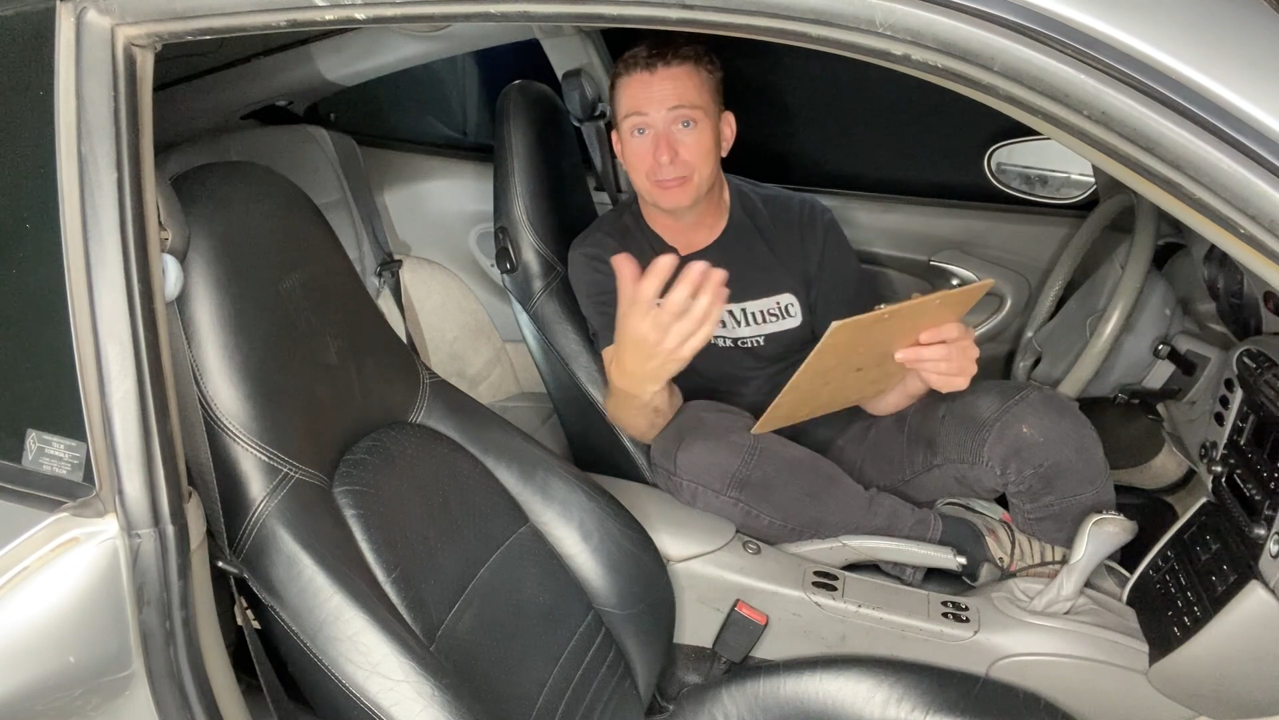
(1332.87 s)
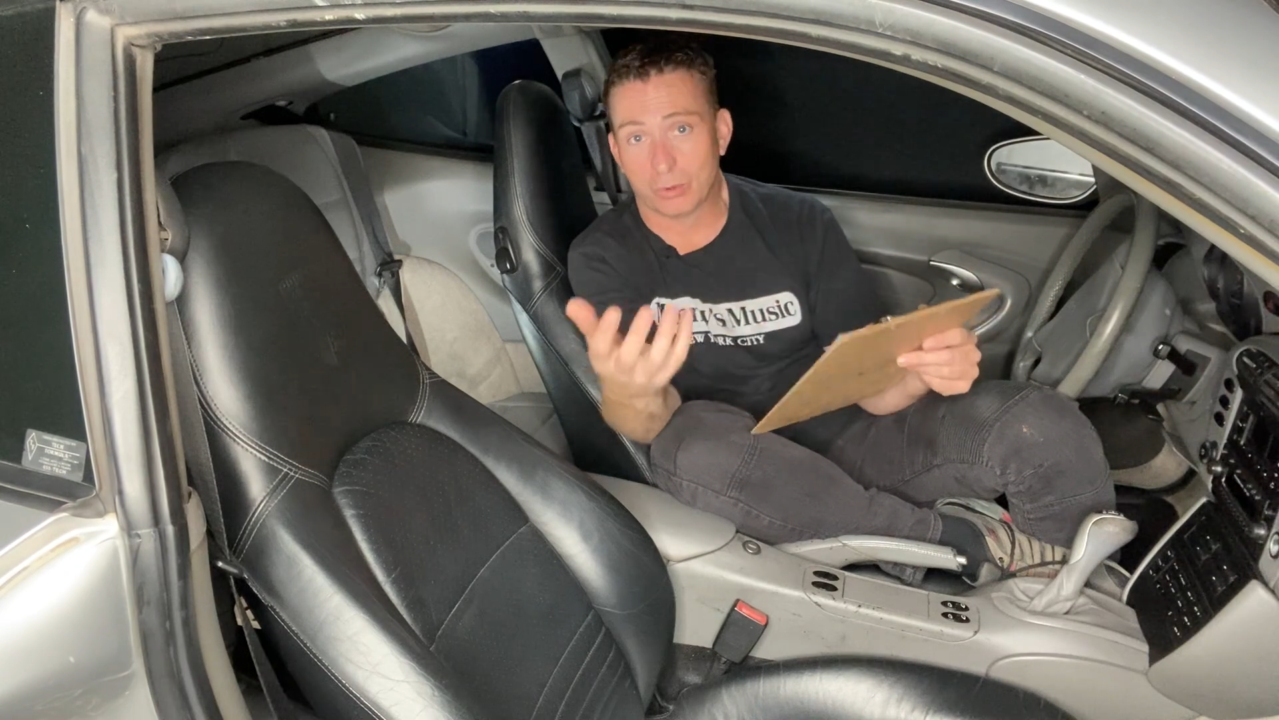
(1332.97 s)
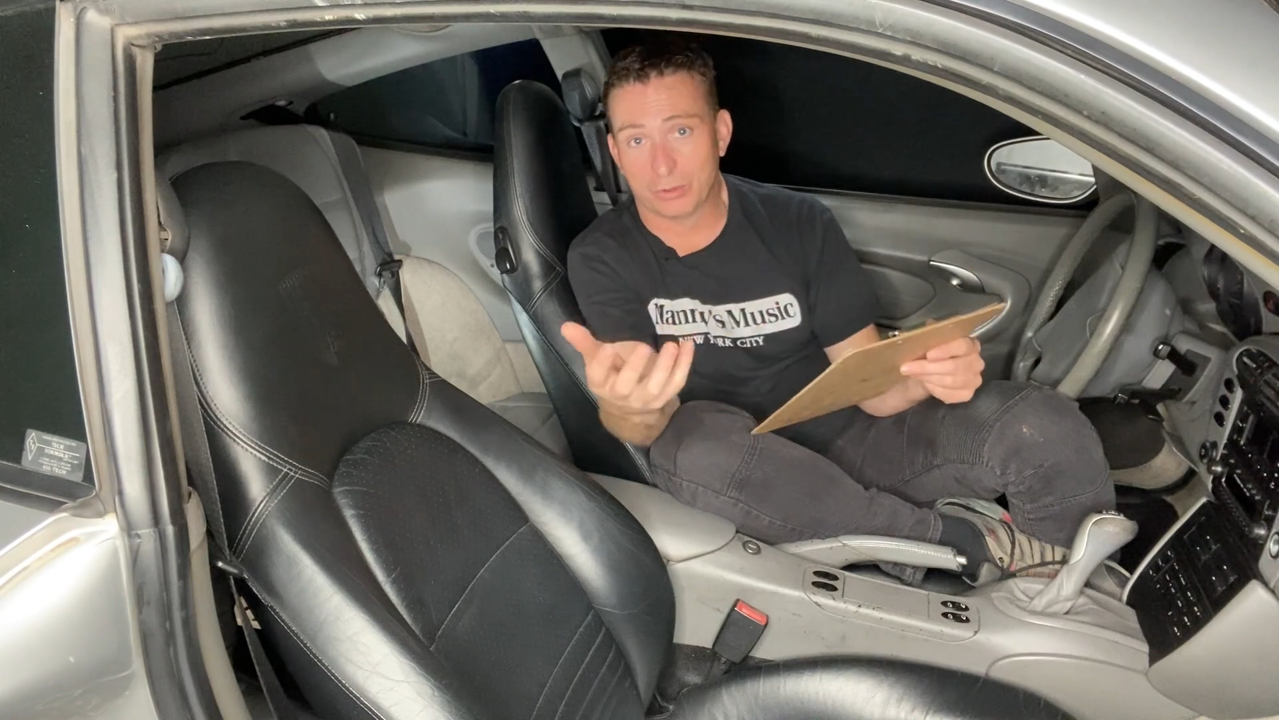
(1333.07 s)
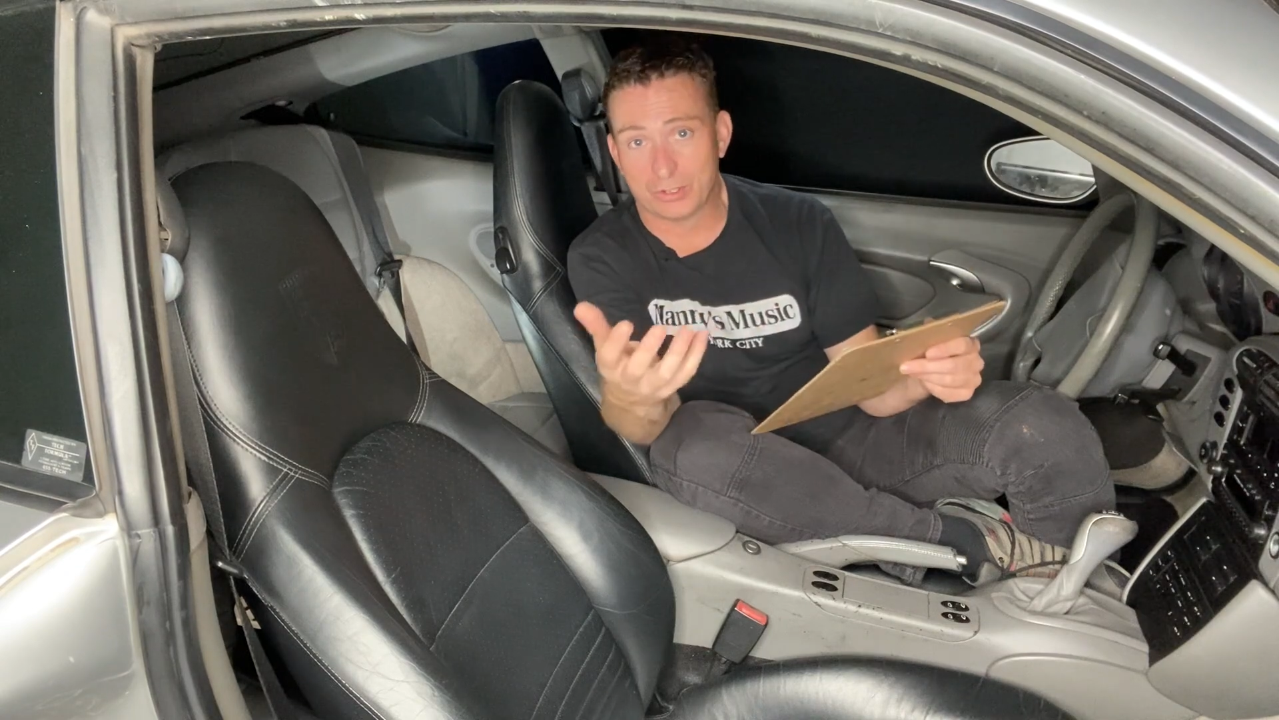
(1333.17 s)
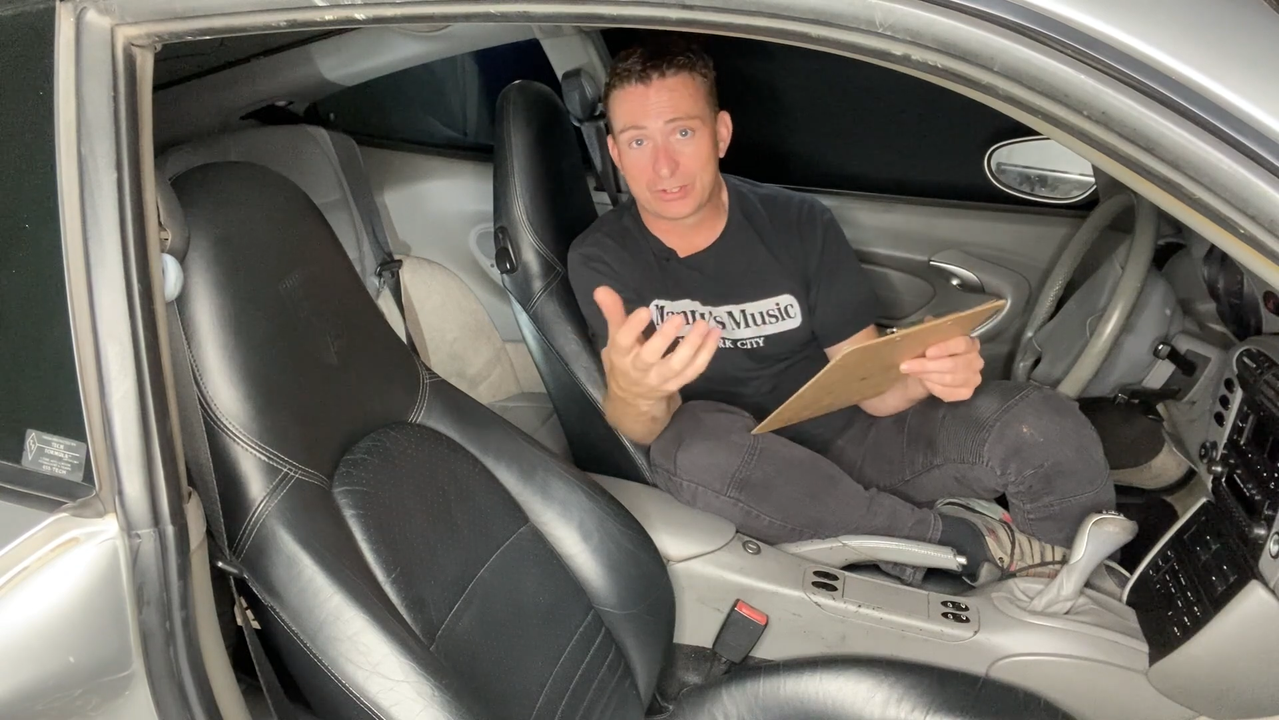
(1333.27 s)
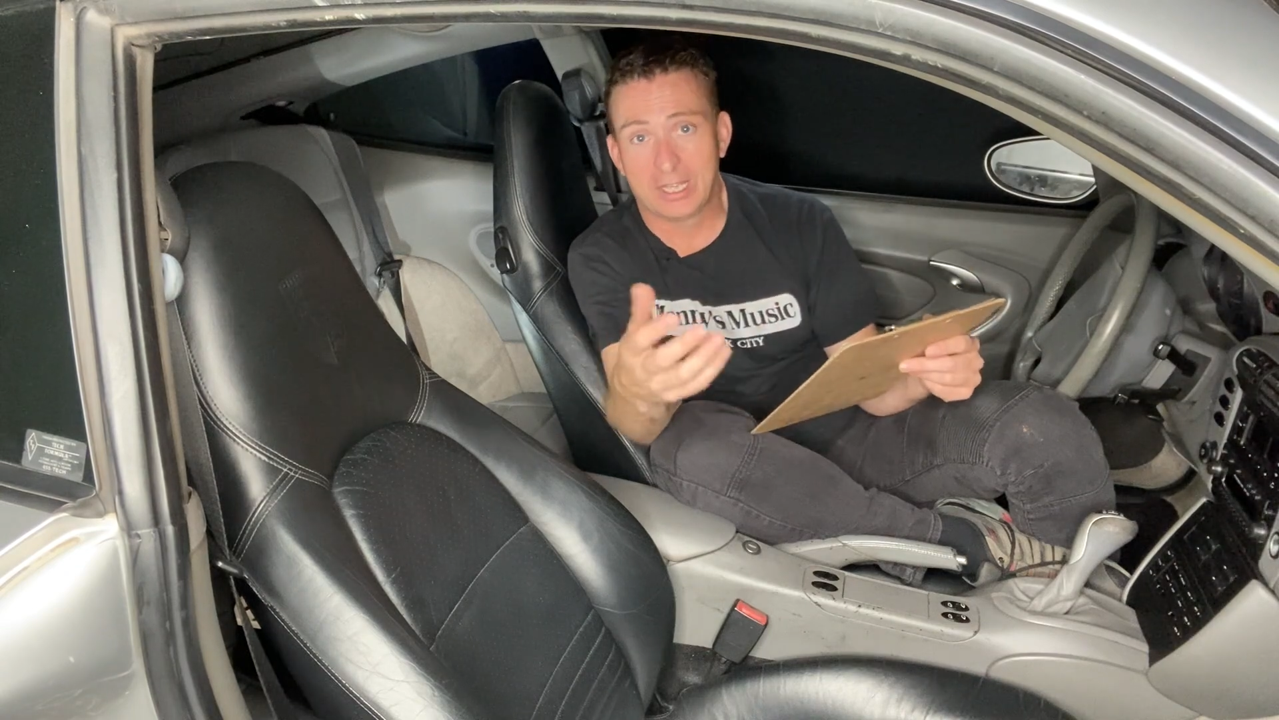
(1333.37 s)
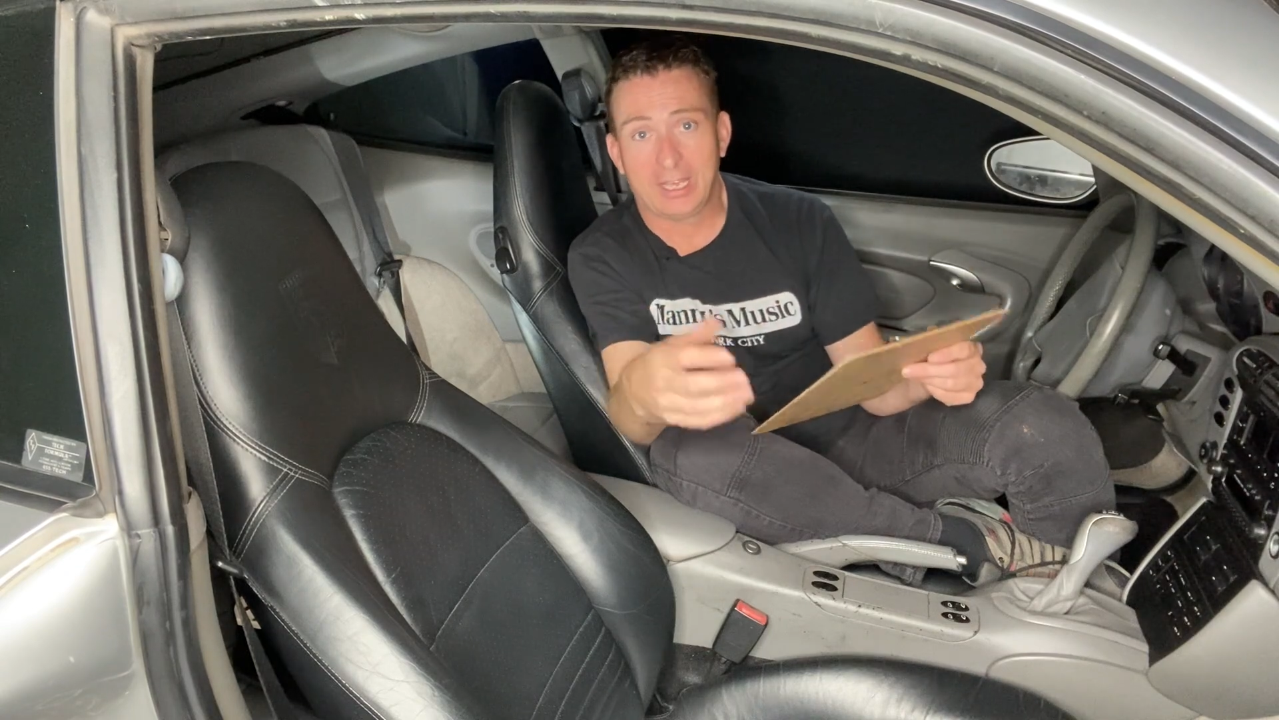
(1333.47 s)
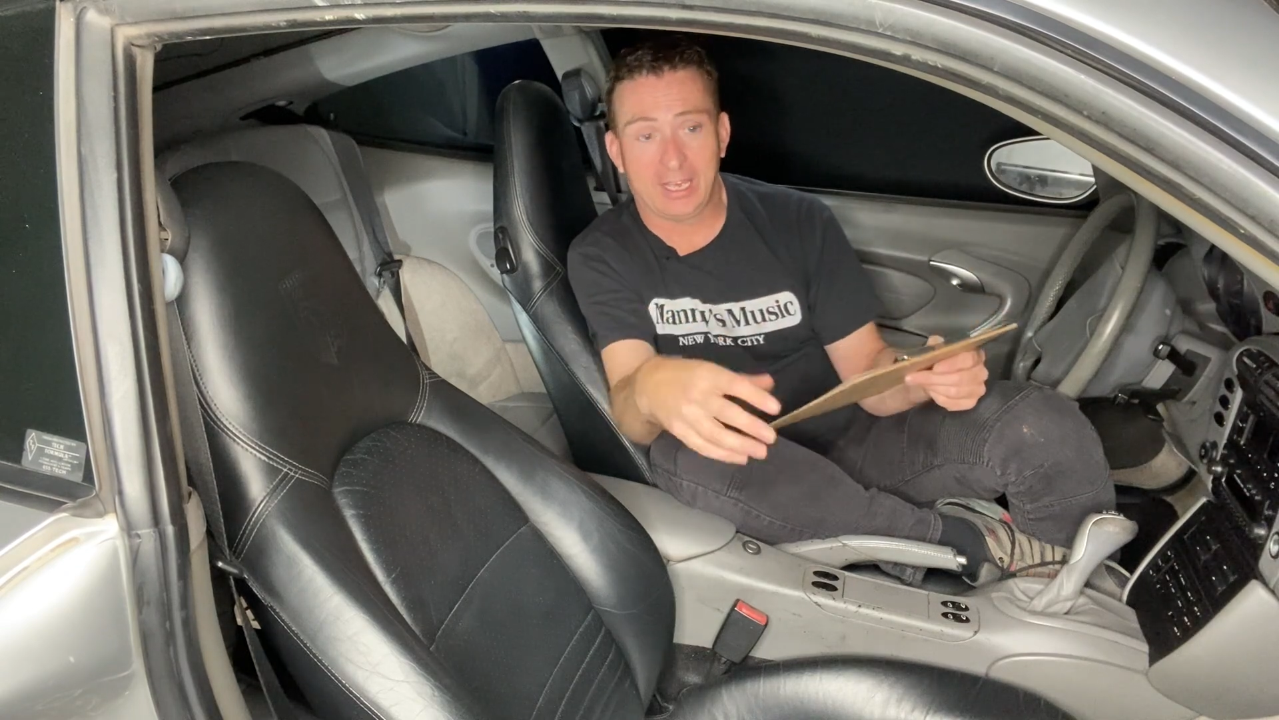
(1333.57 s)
bores.